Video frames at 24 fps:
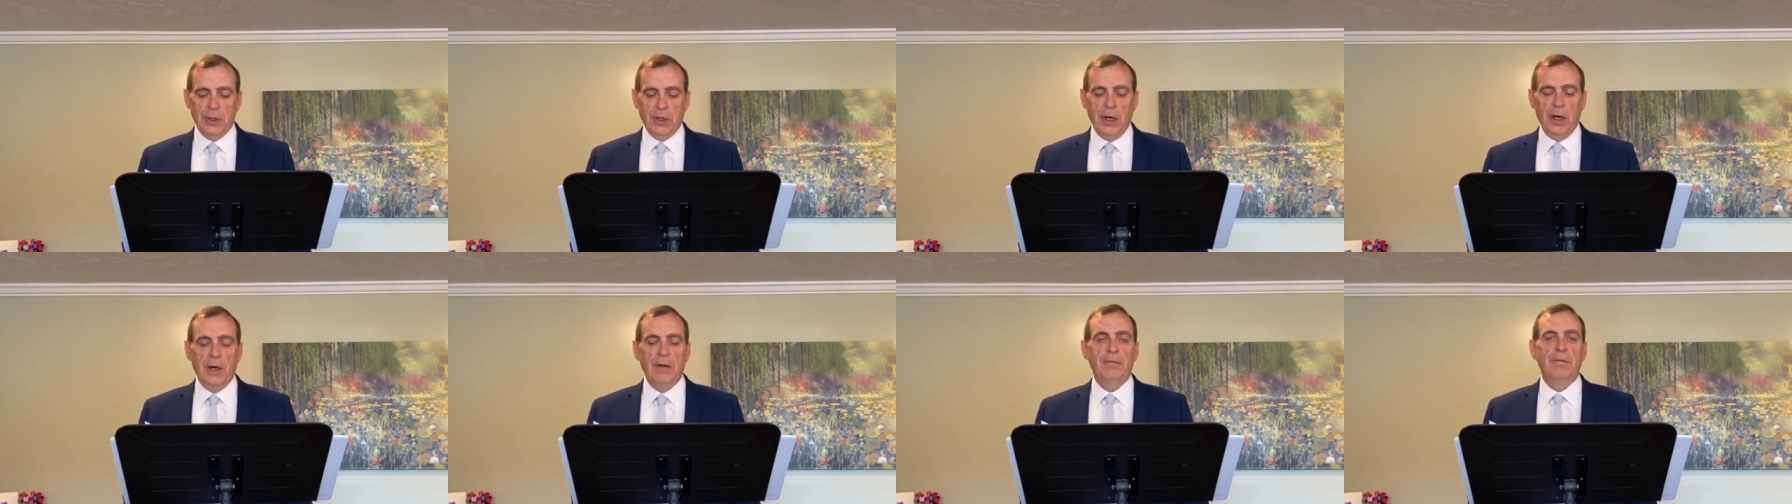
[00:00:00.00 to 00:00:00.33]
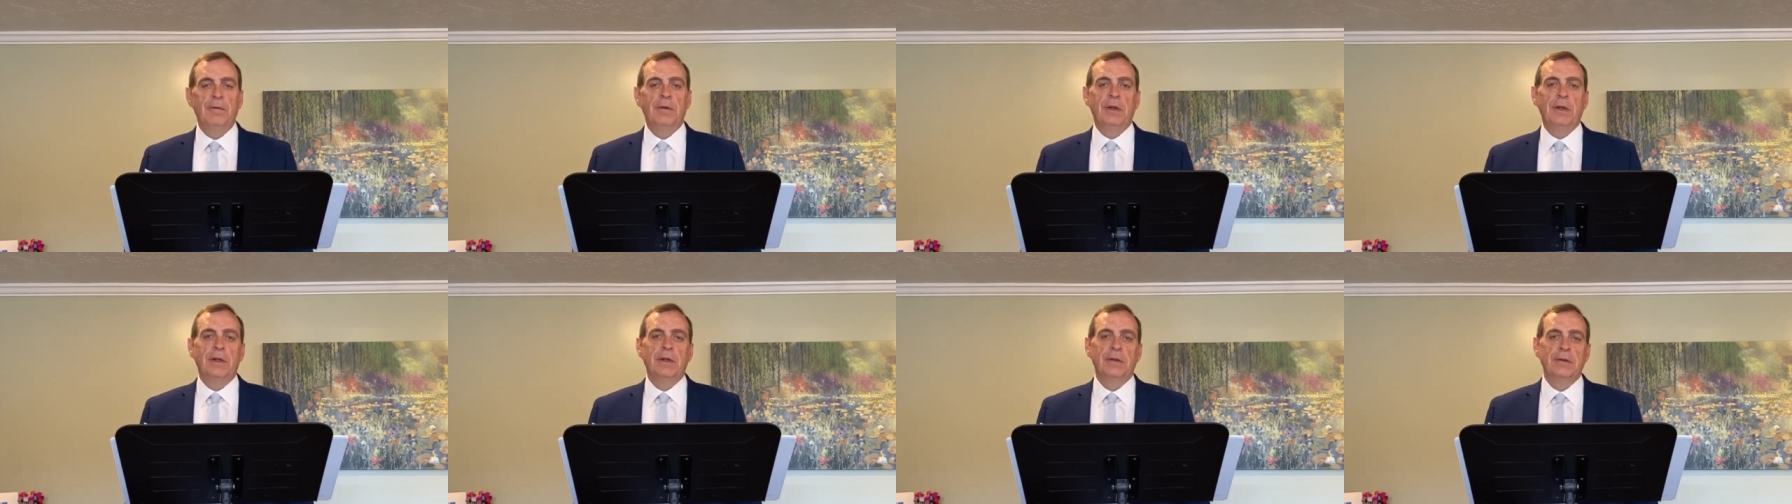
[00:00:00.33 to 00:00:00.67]

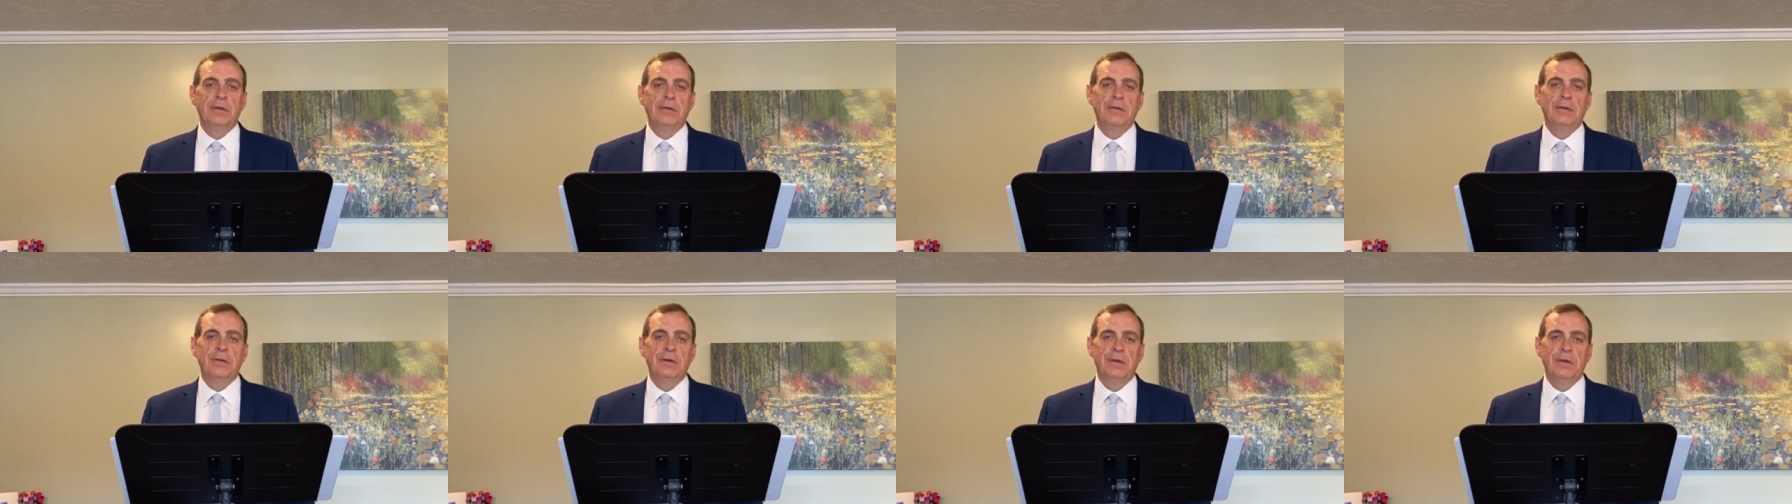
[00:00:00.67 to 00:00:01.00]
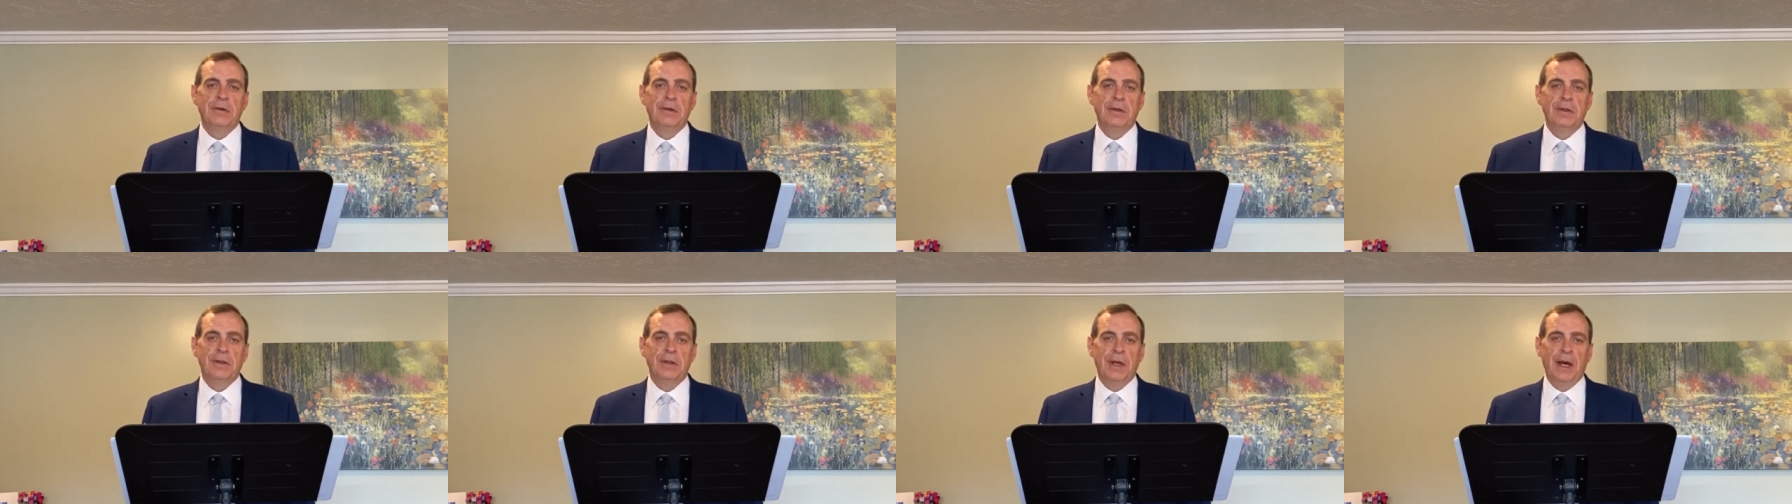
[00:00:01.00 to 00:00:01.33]
confidence
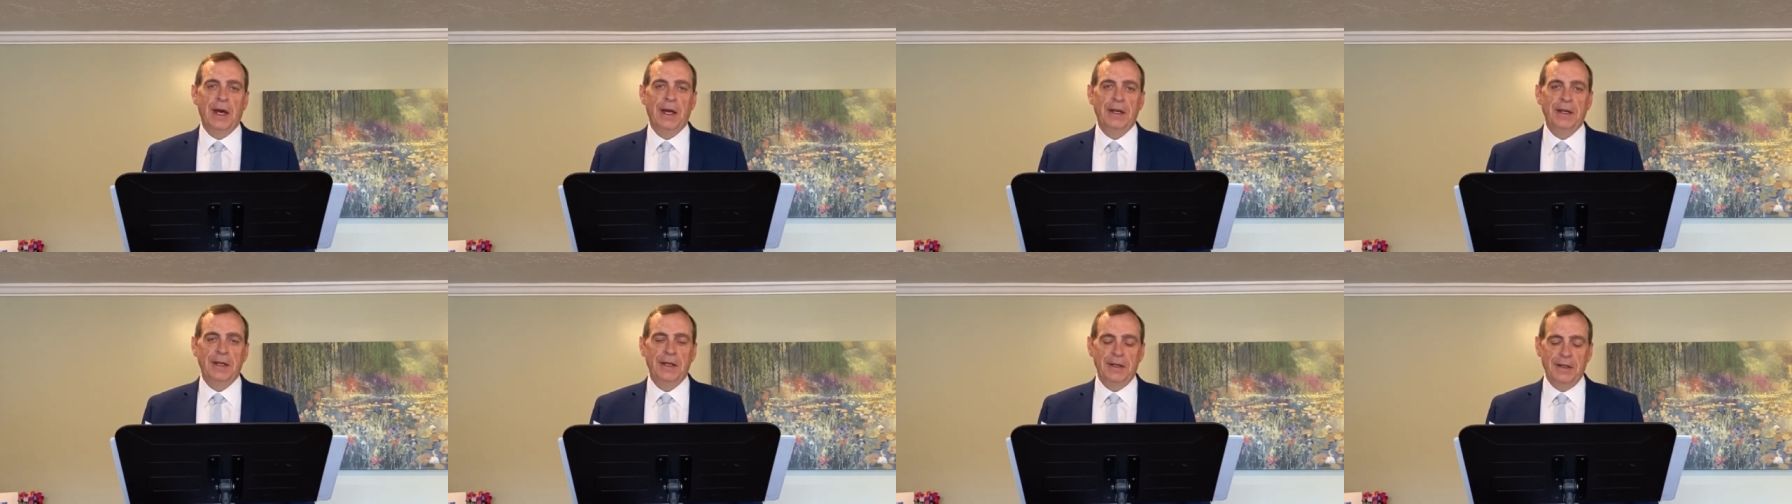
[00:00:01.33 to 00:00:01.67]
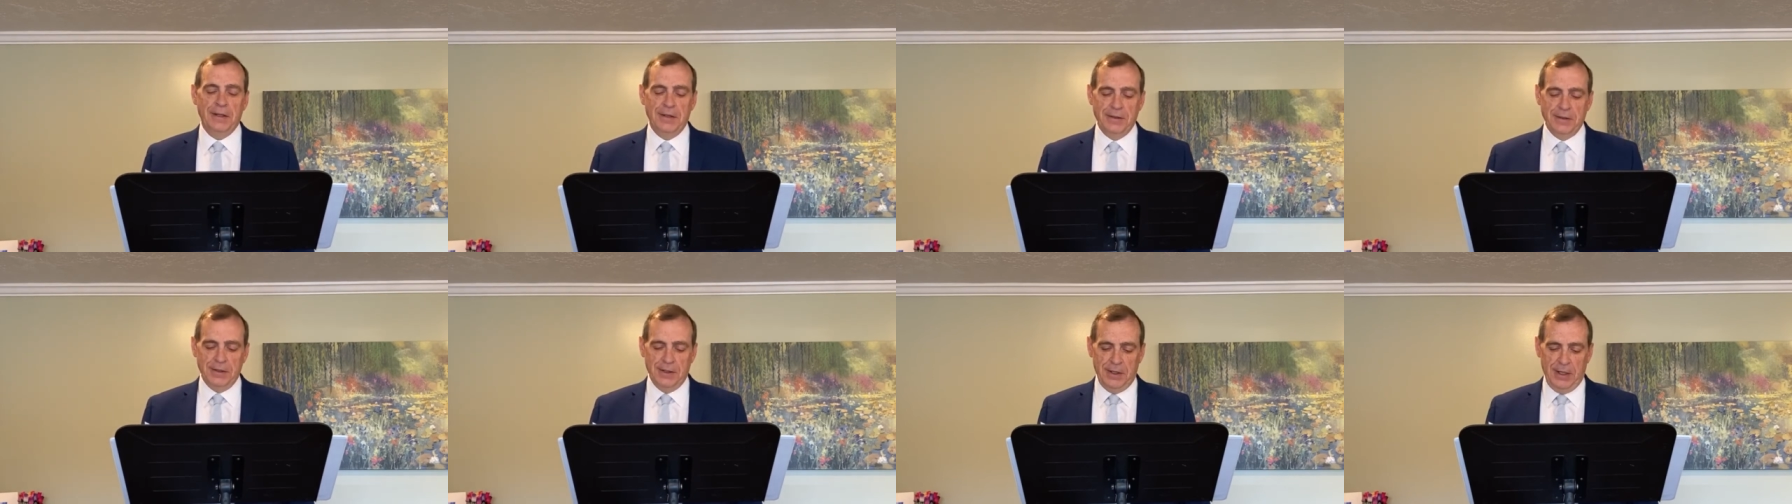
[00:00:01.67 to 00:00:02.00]
that it
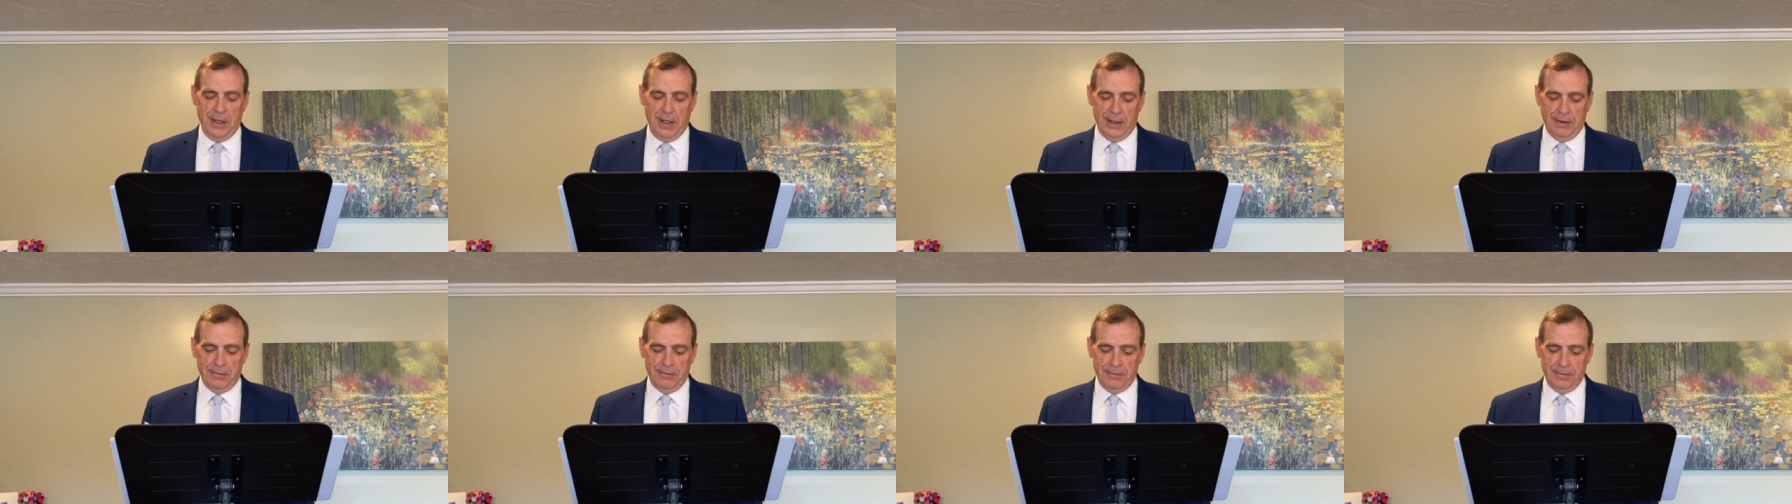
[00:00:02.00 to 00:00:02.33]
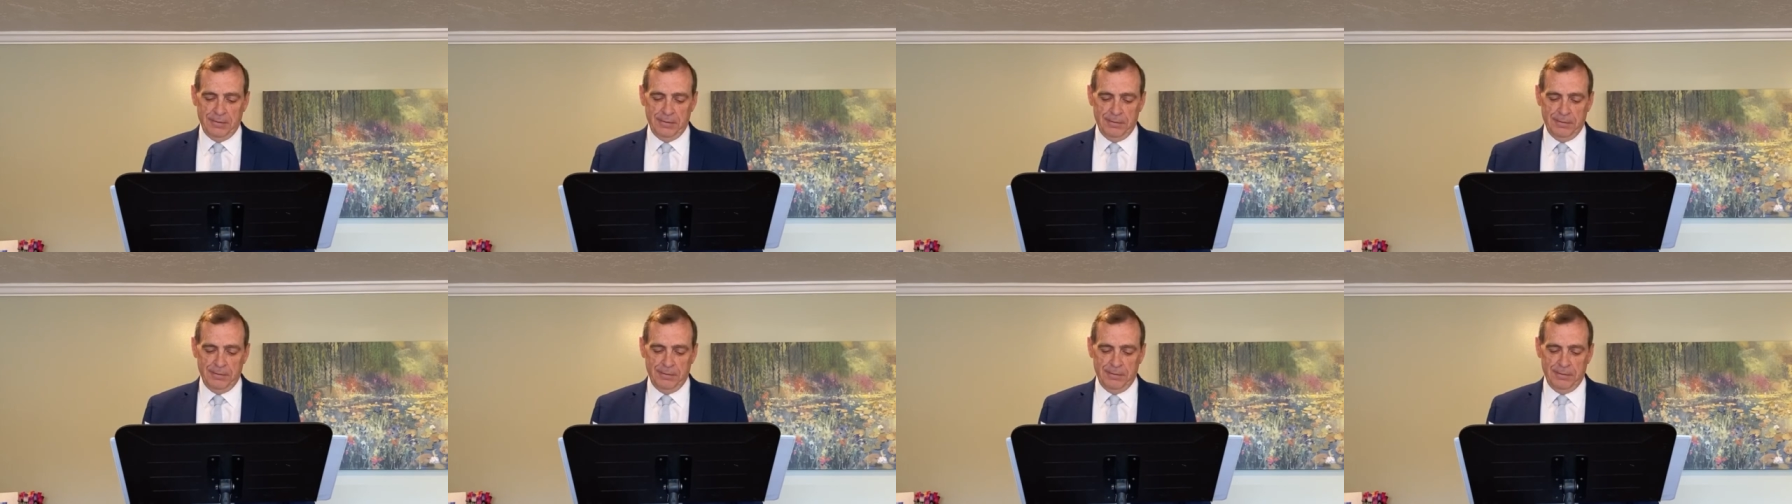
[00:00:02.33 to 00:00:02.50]
is enough.